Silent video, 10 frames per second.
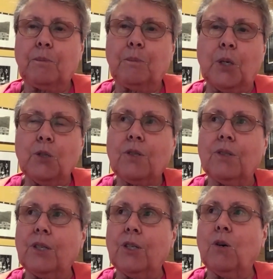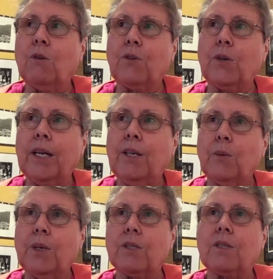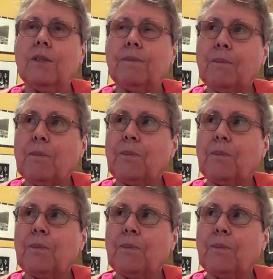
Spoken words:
person, for any reason.